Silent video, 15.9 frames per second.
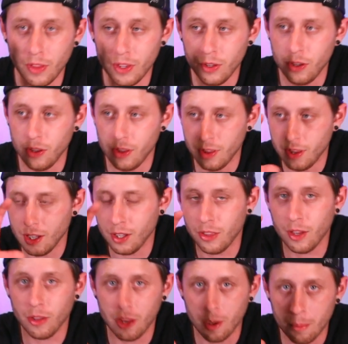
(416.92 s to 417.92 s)

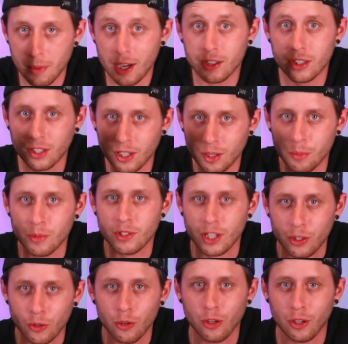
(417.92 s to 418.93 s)
the, the, magic numbers
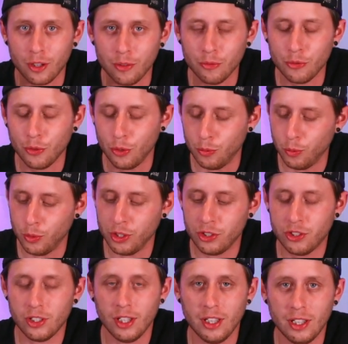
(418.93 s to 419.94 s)
that you're looking for,
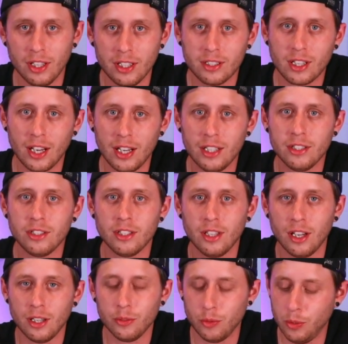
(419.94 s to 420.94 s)
which in this case, you
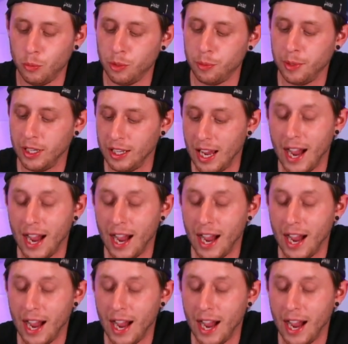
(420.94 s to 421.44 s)
know, would be